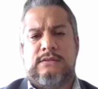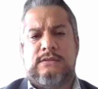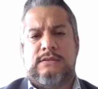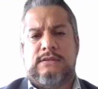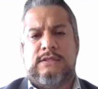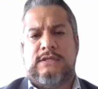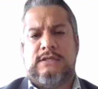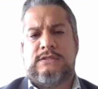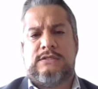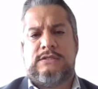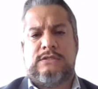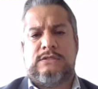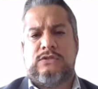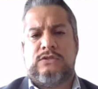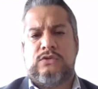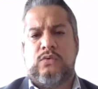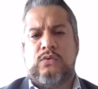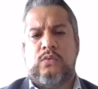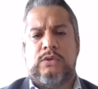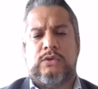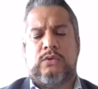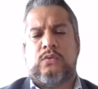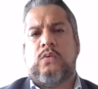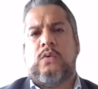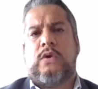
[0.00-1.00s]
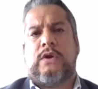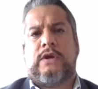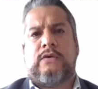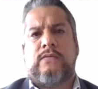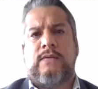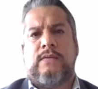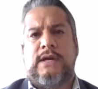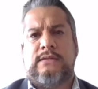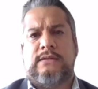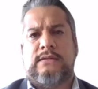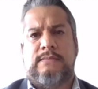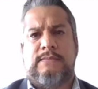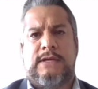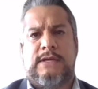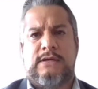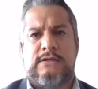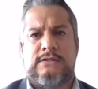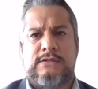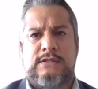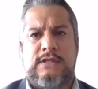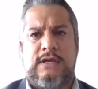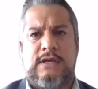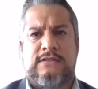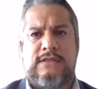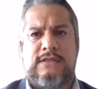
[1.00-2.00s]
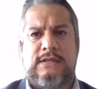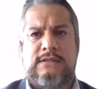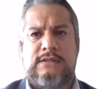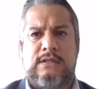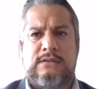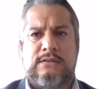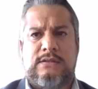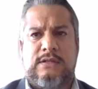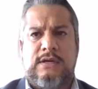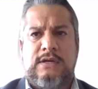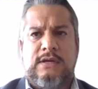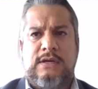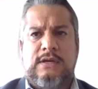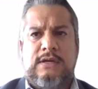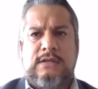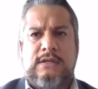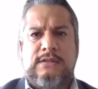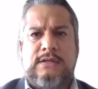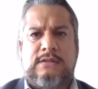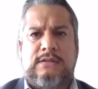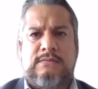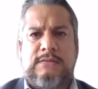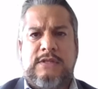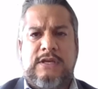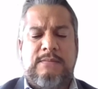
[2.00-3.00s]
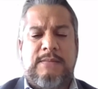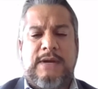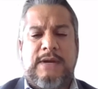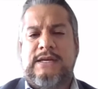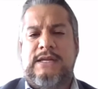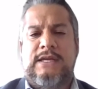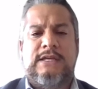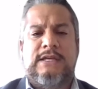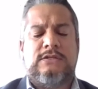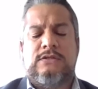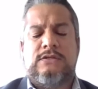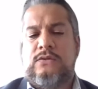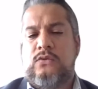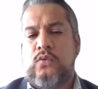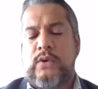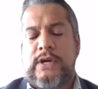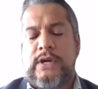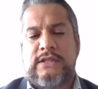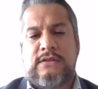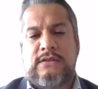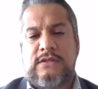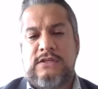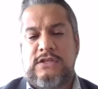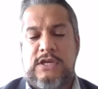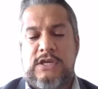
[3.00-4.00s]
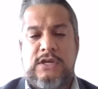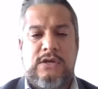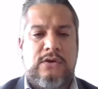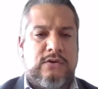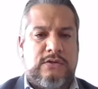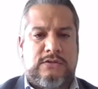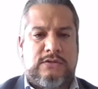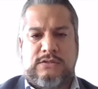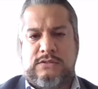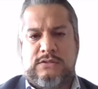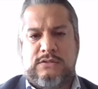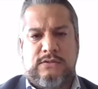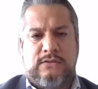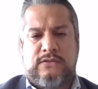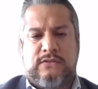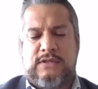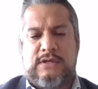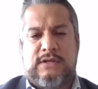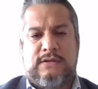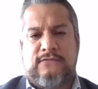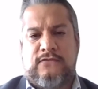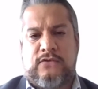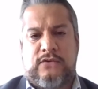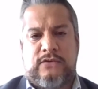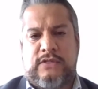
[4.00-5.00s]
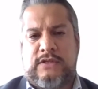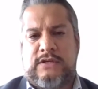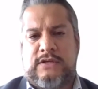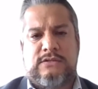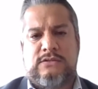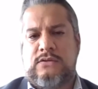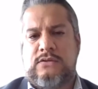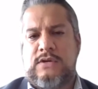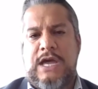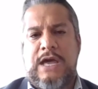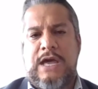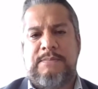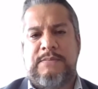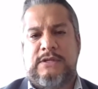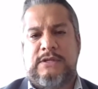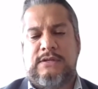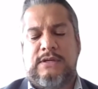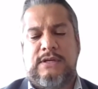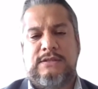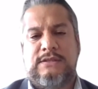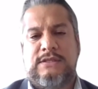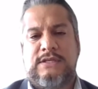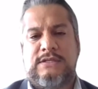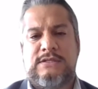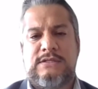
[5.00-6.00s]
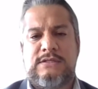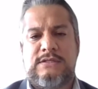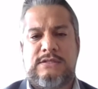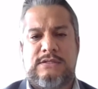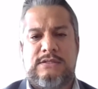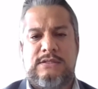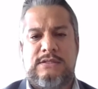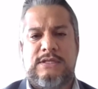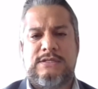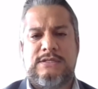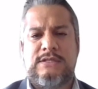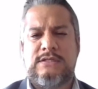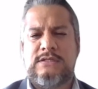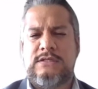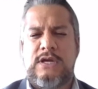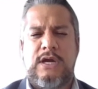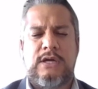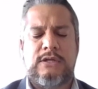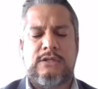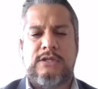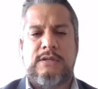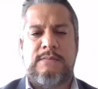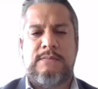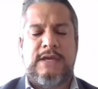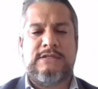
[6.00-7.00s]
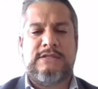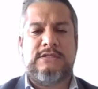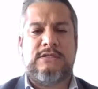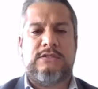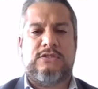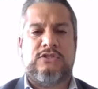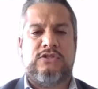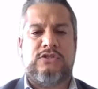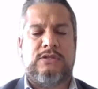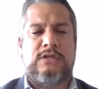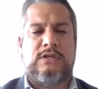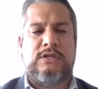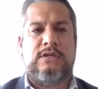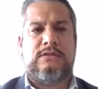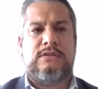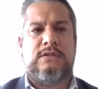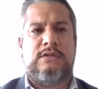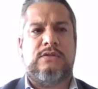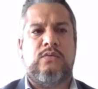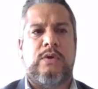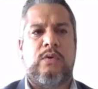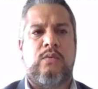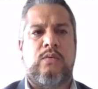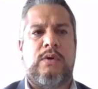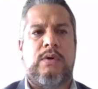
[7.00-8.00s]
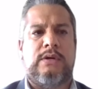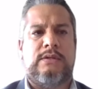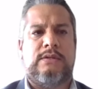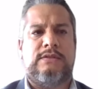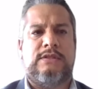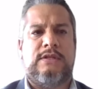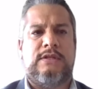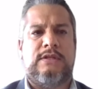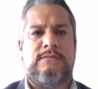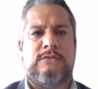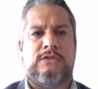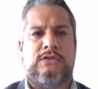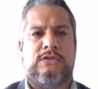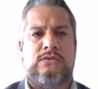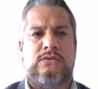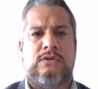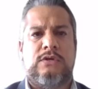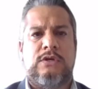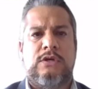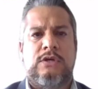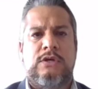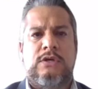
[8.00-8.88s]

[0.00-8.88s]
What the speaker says: this won't work, right? Because they think that they might need to wait years to think for things to happen, and this is not the message that we want them to